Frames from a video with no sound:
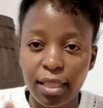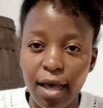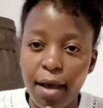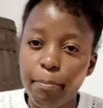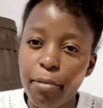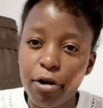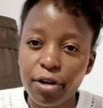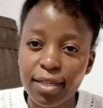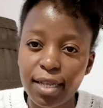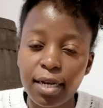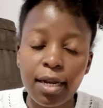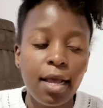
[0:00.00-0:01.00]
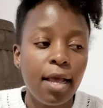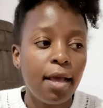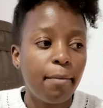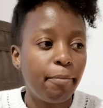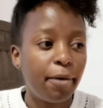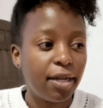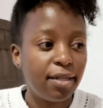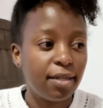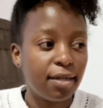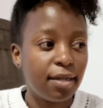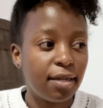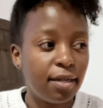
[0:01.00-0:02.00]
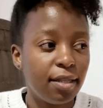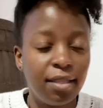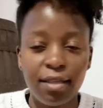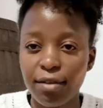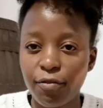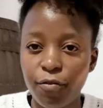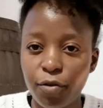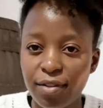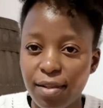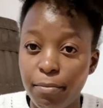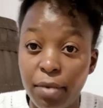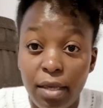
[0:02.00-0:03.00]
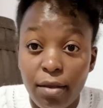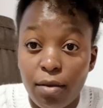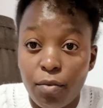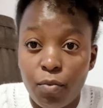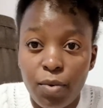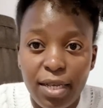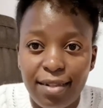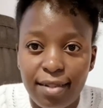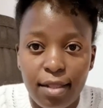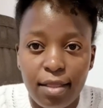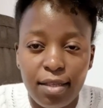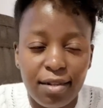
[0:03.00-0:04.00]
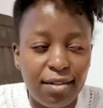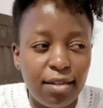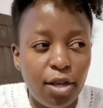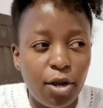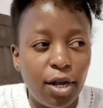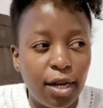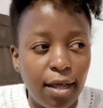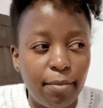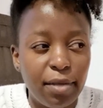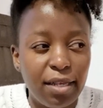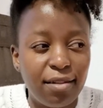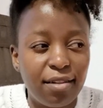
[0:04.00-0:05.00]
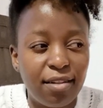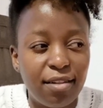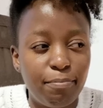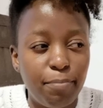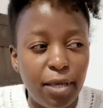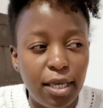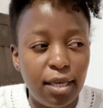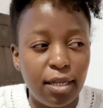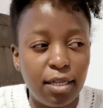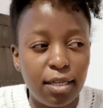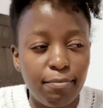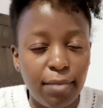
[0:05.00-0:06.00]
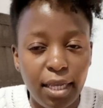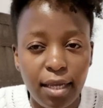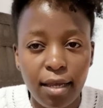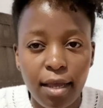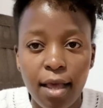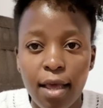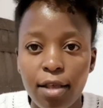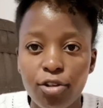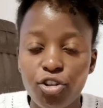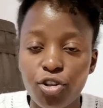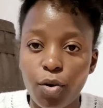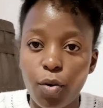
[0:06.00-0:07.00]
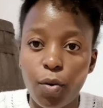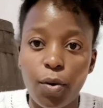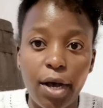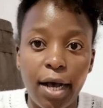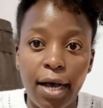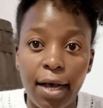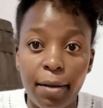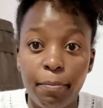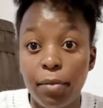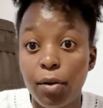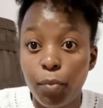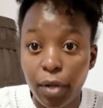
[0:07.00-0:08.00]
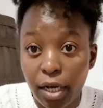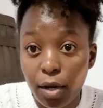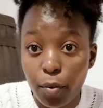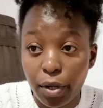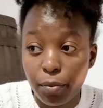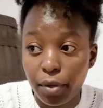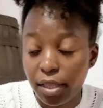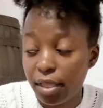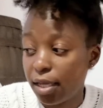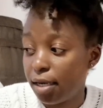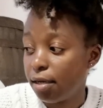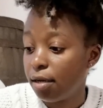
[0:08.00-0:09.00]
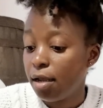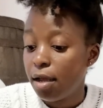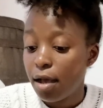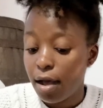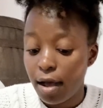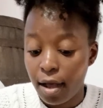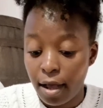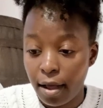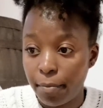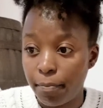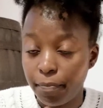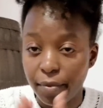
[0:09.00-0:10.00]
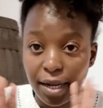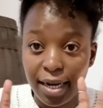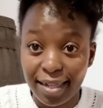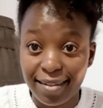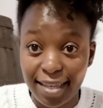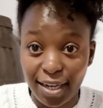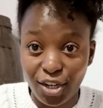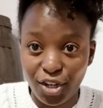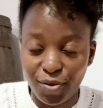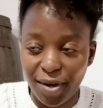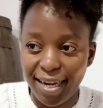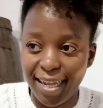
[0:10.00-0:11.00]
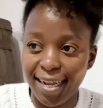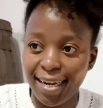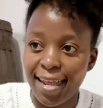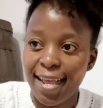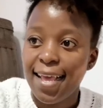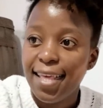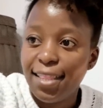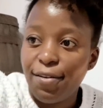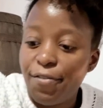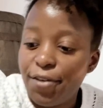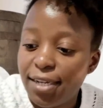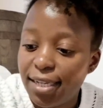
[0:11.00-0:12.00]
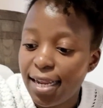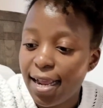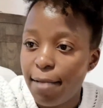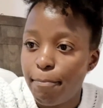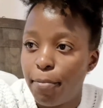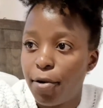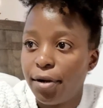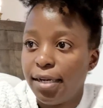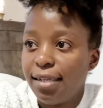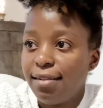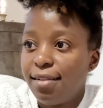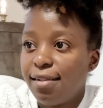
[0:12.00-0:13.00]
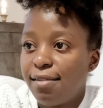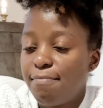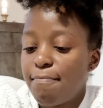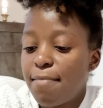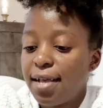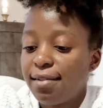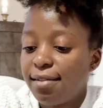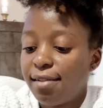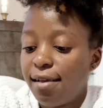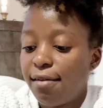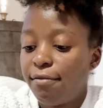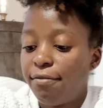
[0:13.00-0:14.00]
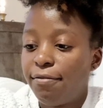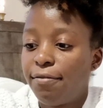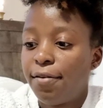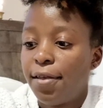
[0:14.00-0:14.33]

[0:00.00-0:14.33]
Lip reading: that person, but for some reason this year glam is speaking to me. So we're going with it. Let's get straight in. The first thing I bought is this massive.